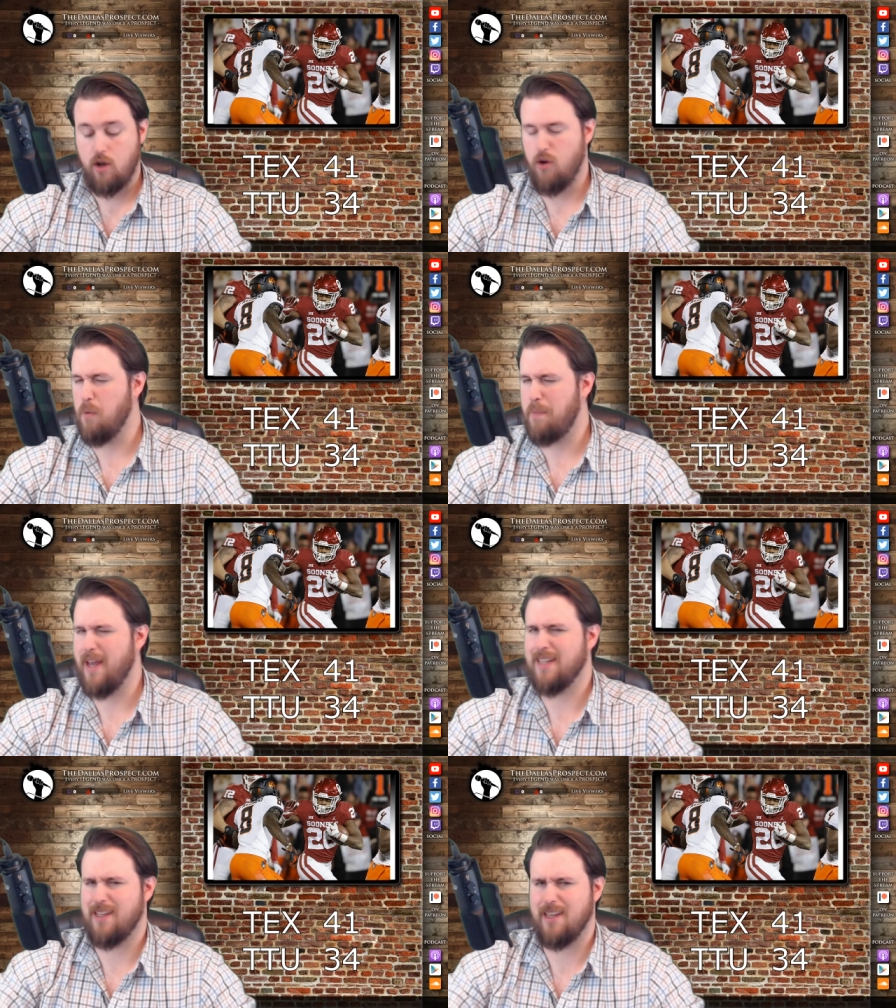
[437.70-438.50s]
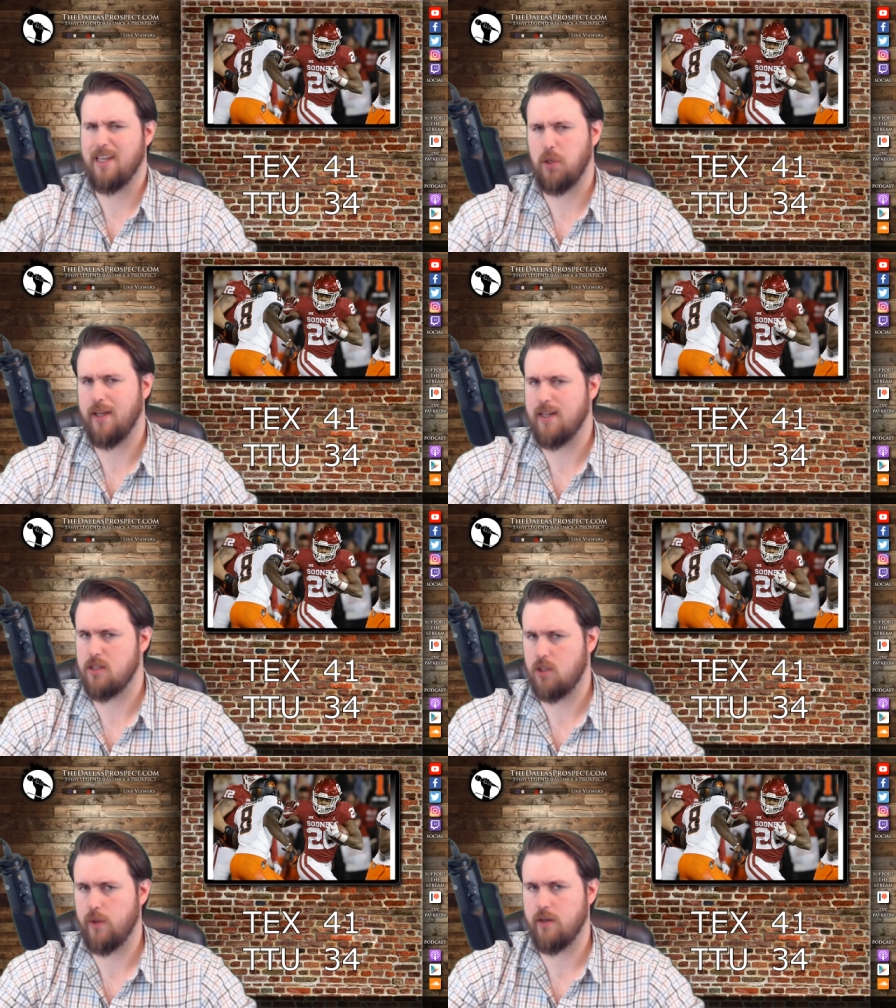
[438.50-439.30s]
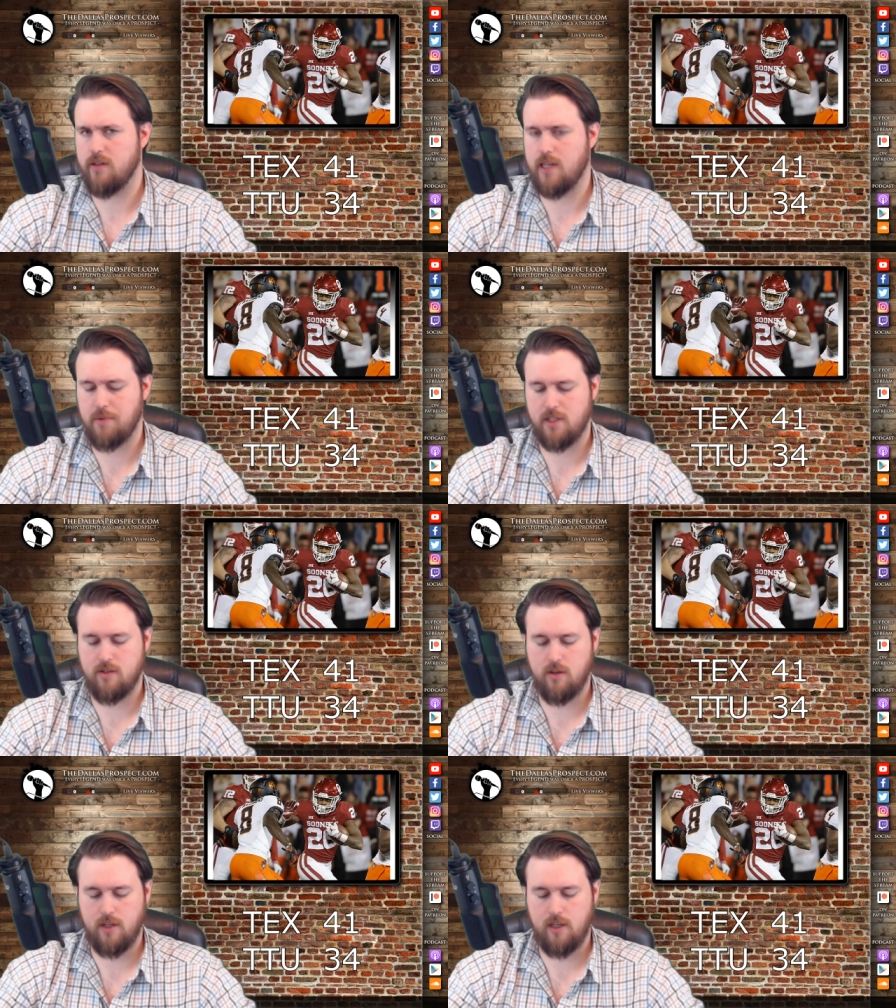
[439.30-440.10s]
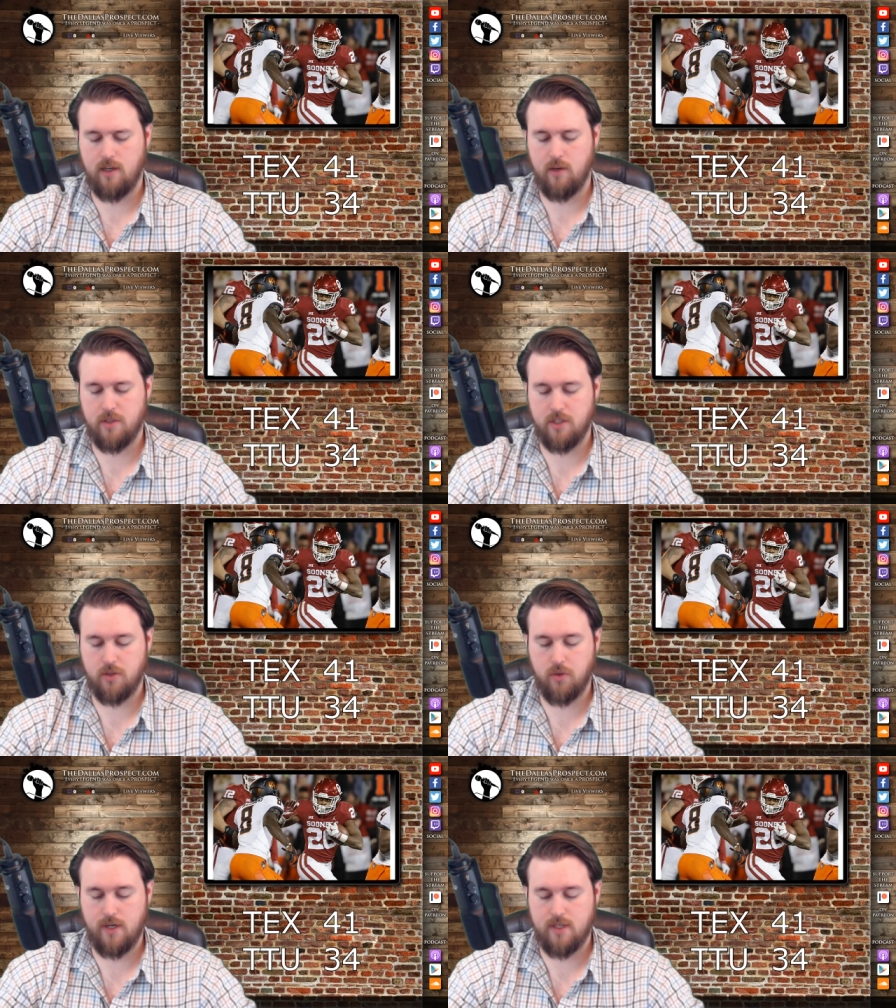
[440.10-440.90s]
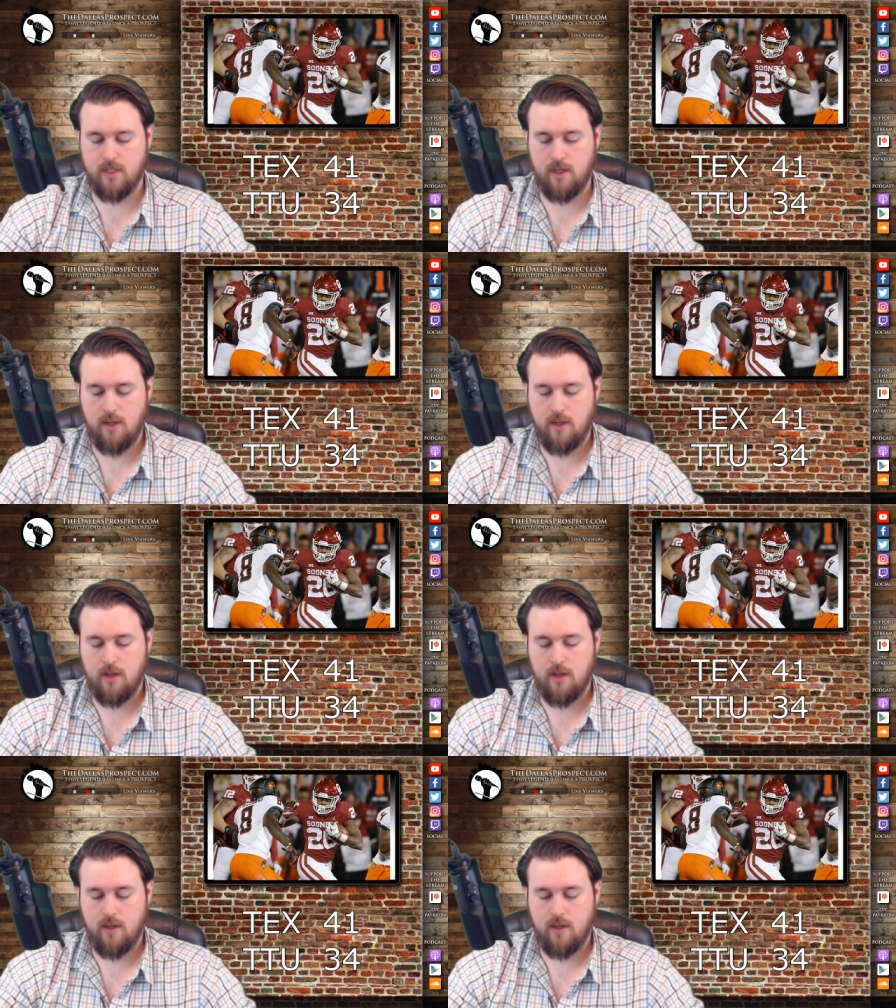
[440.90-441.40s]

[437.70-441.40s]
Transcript: No picks. I think he only has two interceptions on the year, which is crazy.